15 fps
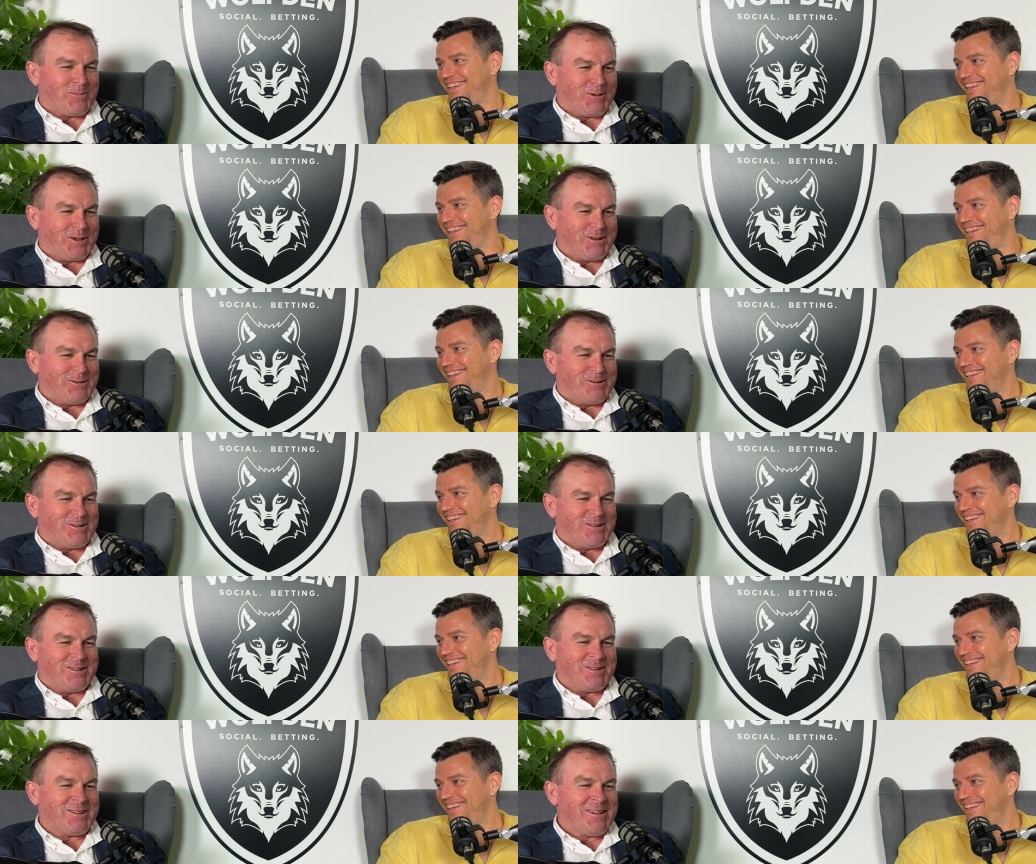Speaker 1: Peter
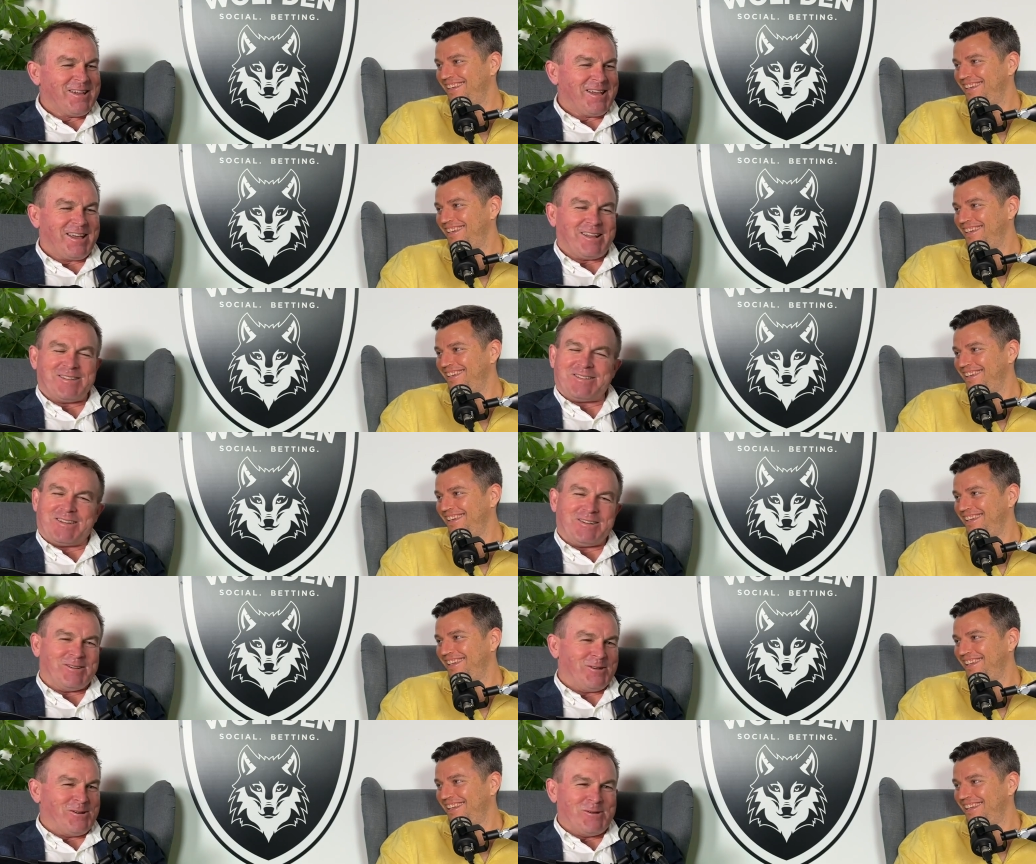and, and said to
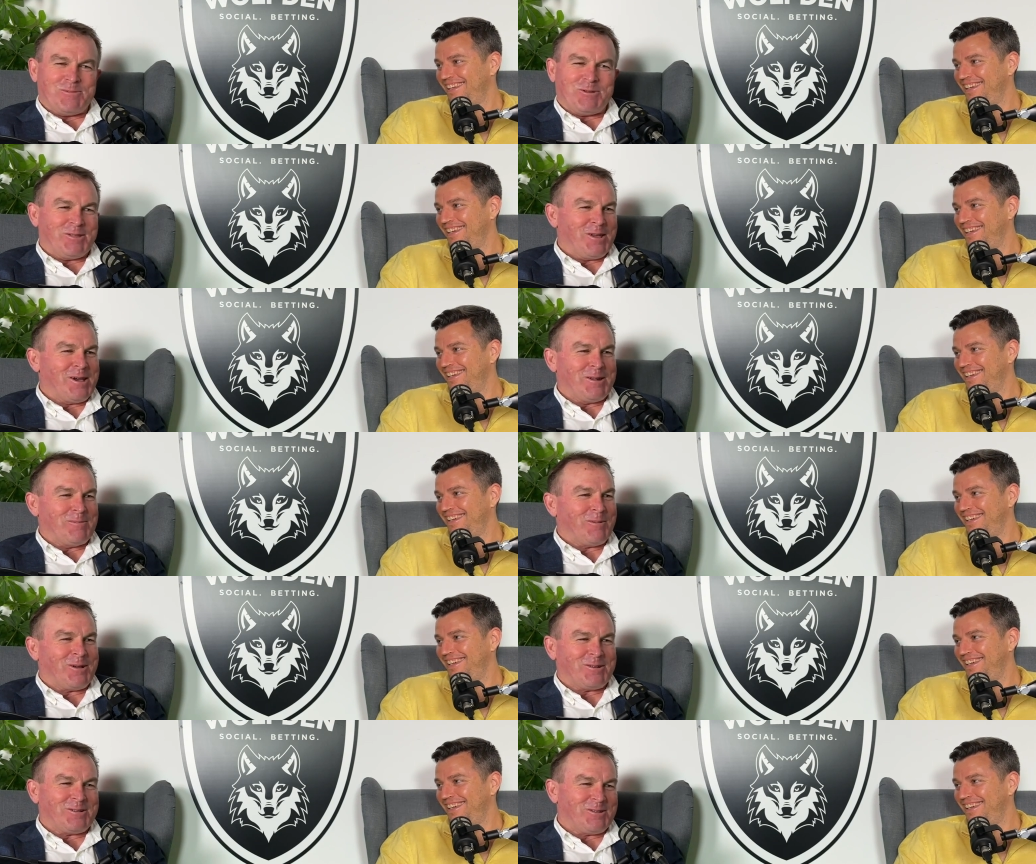oh, him, you're the only
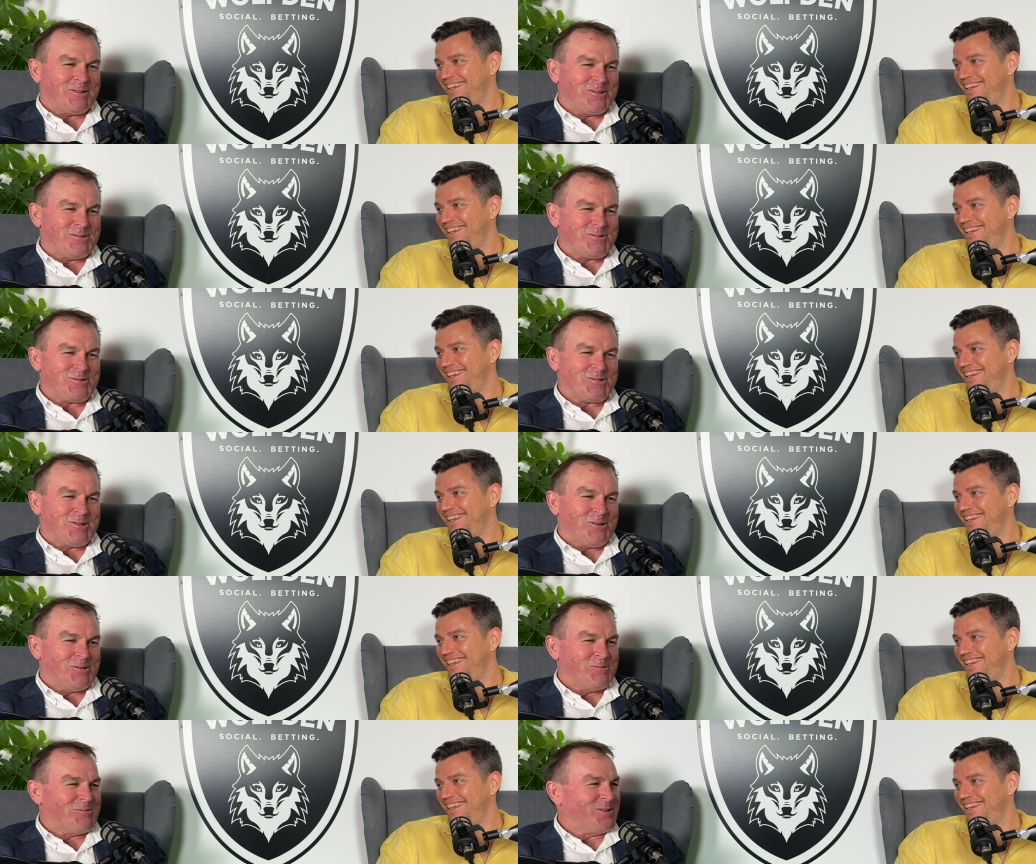bloke to lose
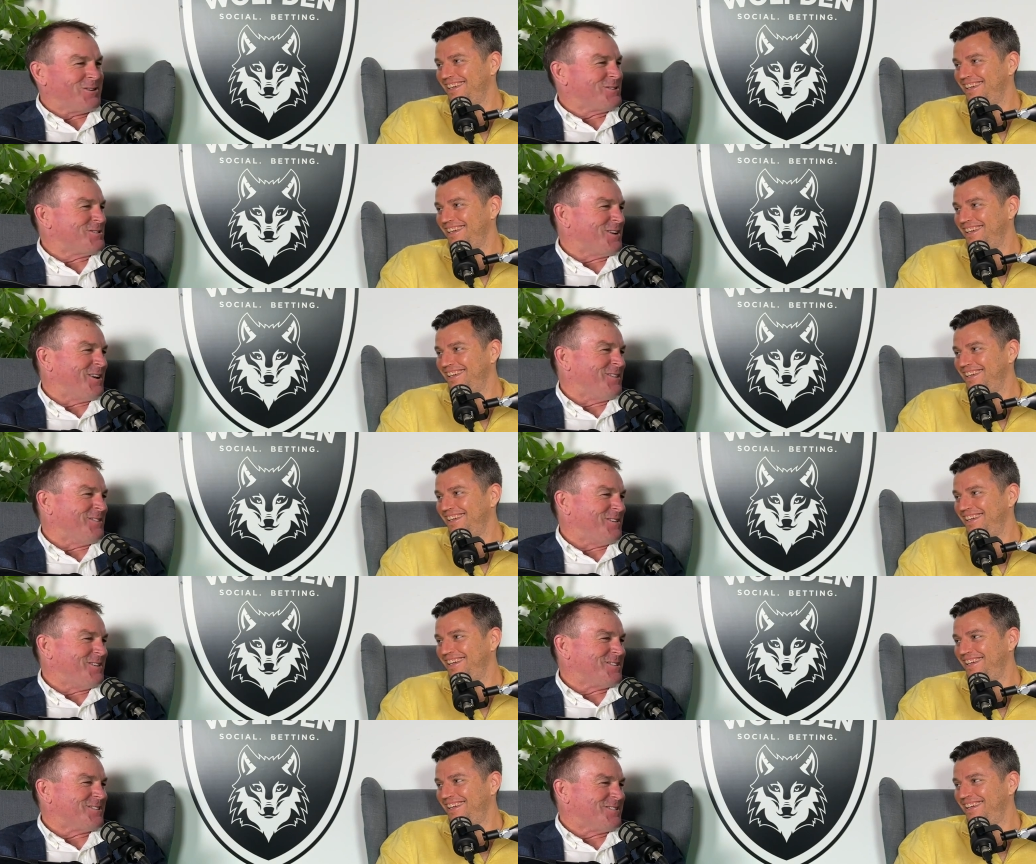on real estate in the
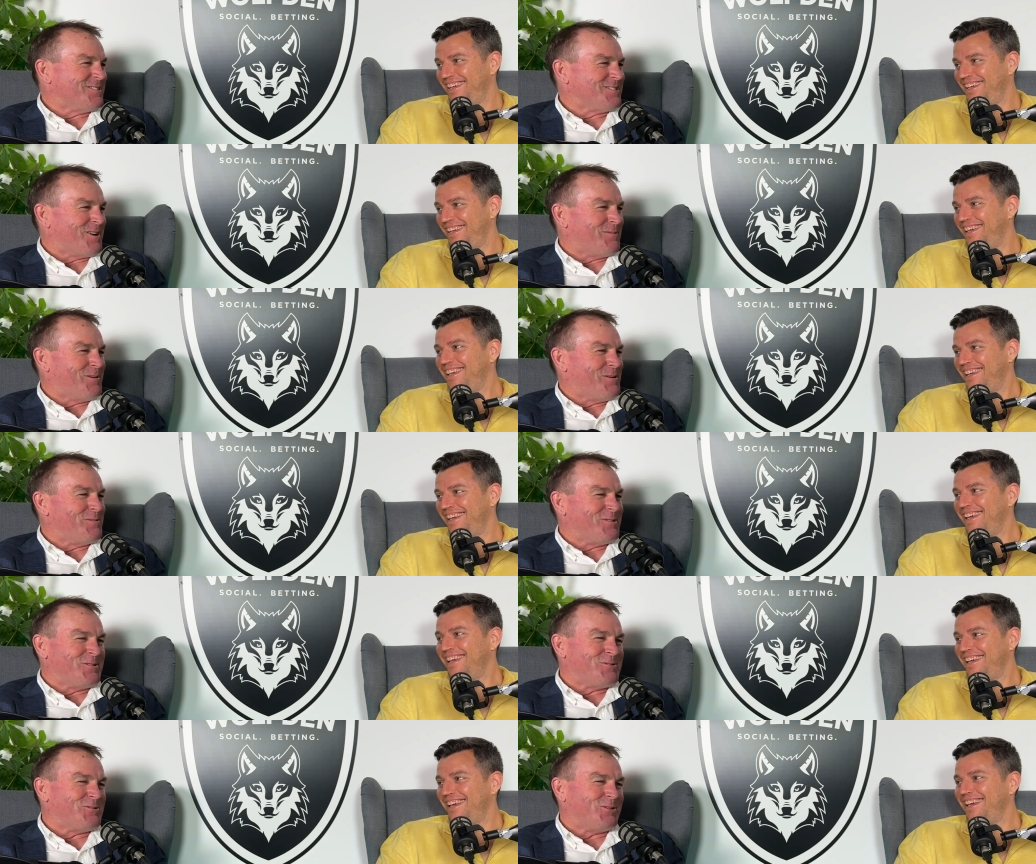eastern suburbs and
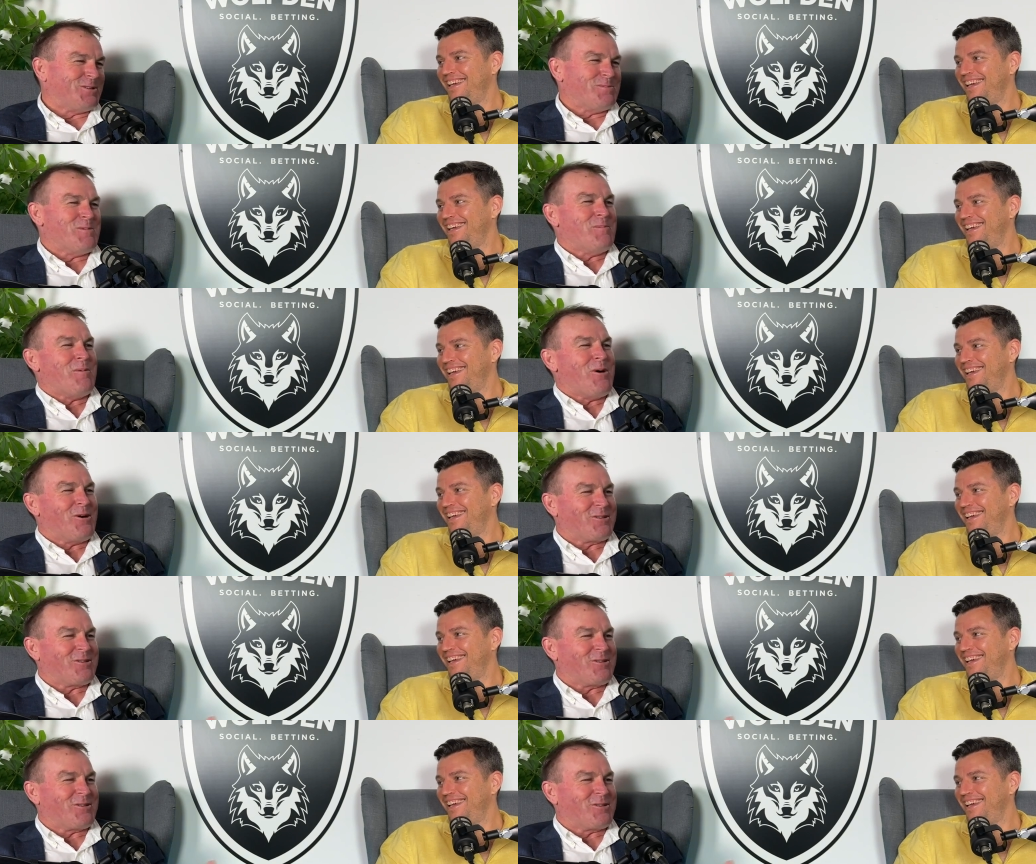call him a mock.